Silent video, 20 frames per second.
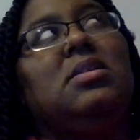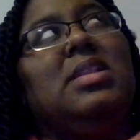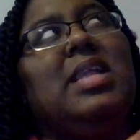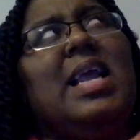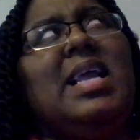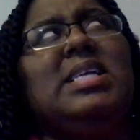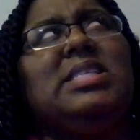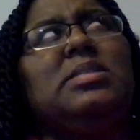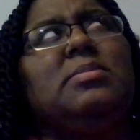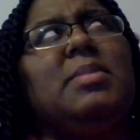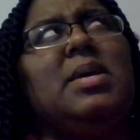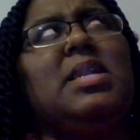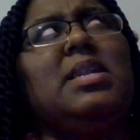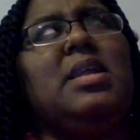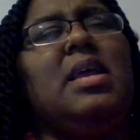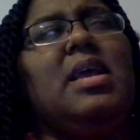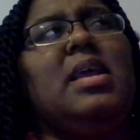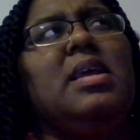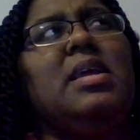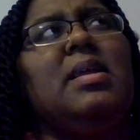last
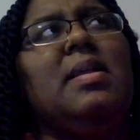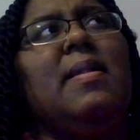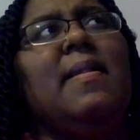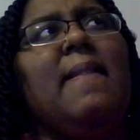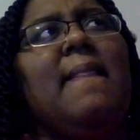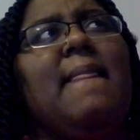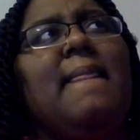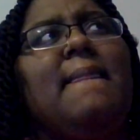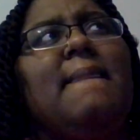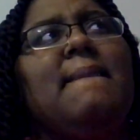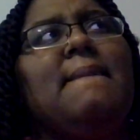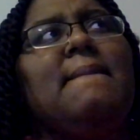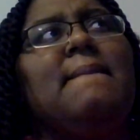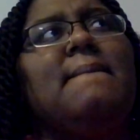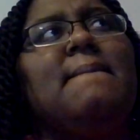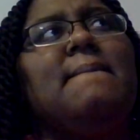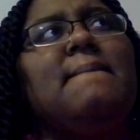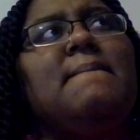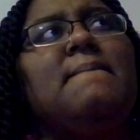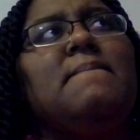Monday,
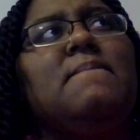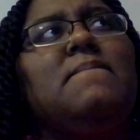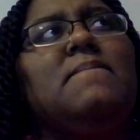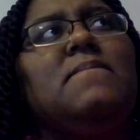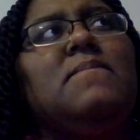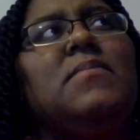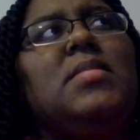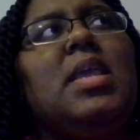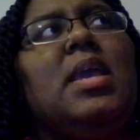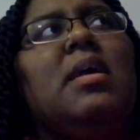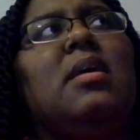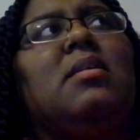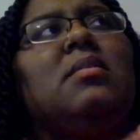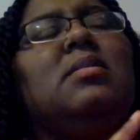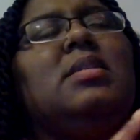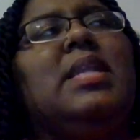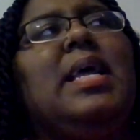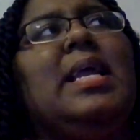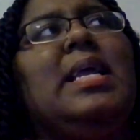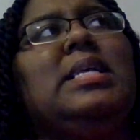yeah,
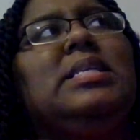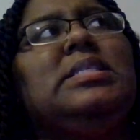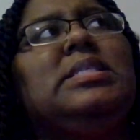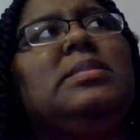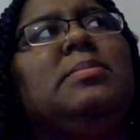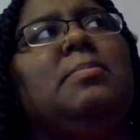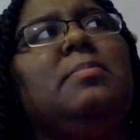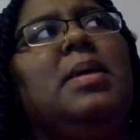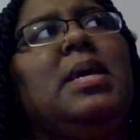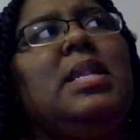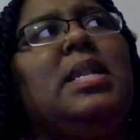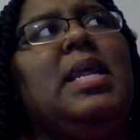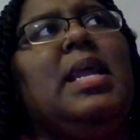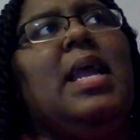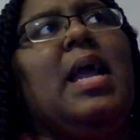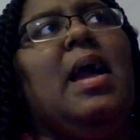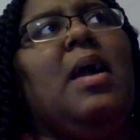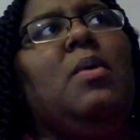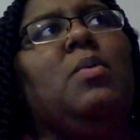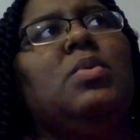last Monday
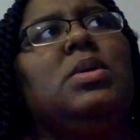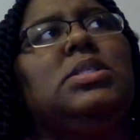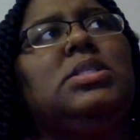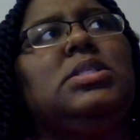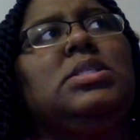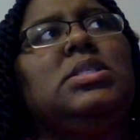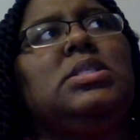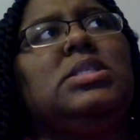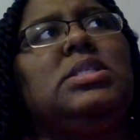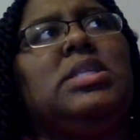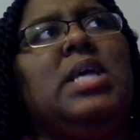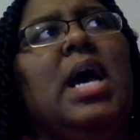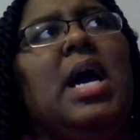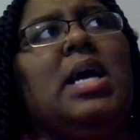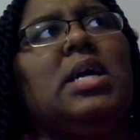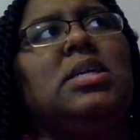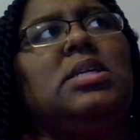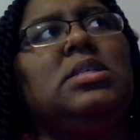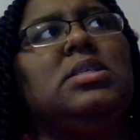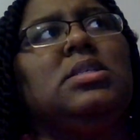I went to the
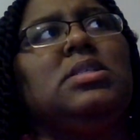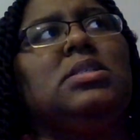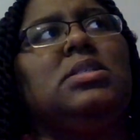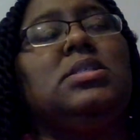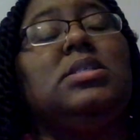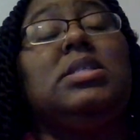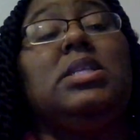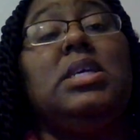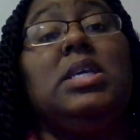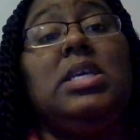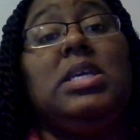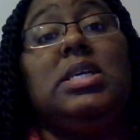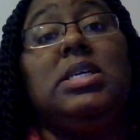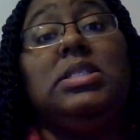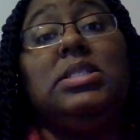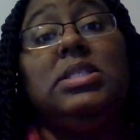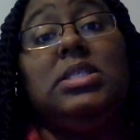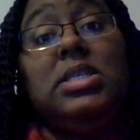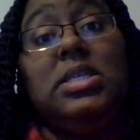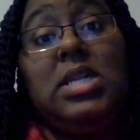doctor, to the
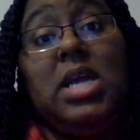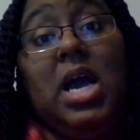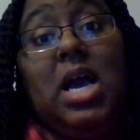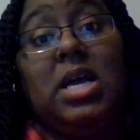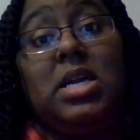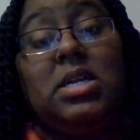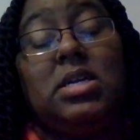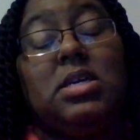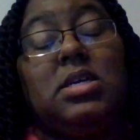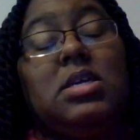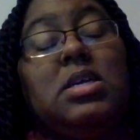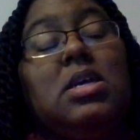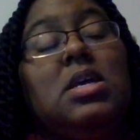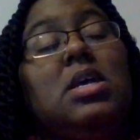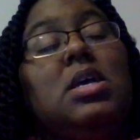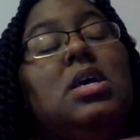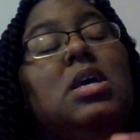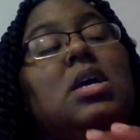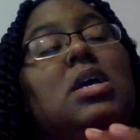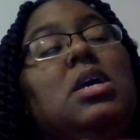ENT doctor,
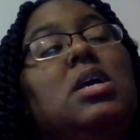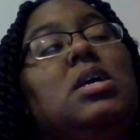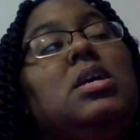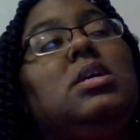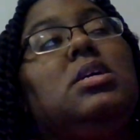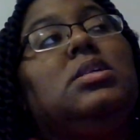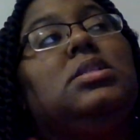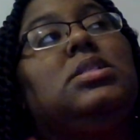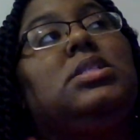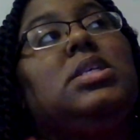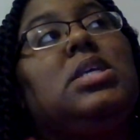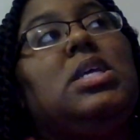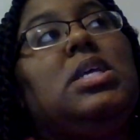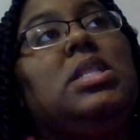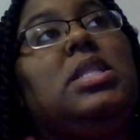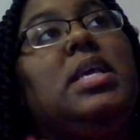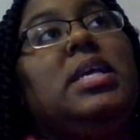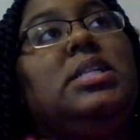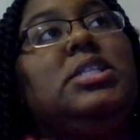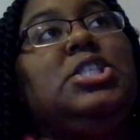to
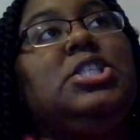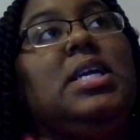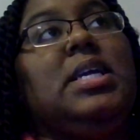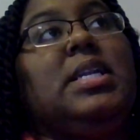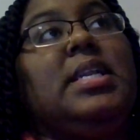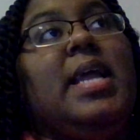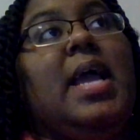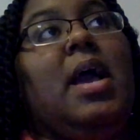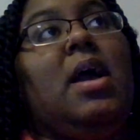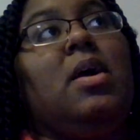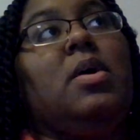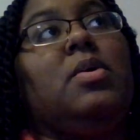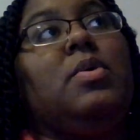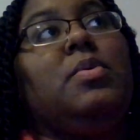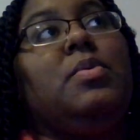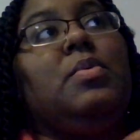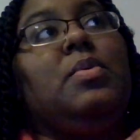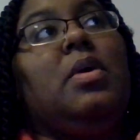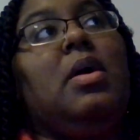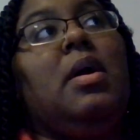get that checked
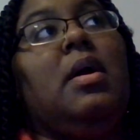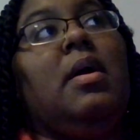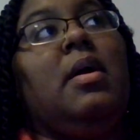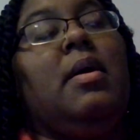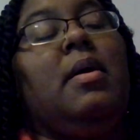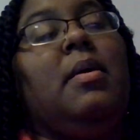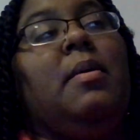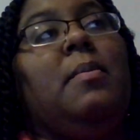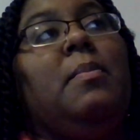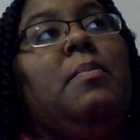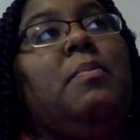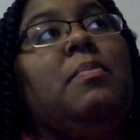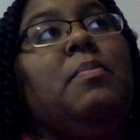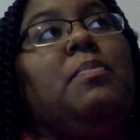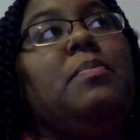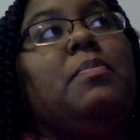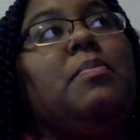out. Um,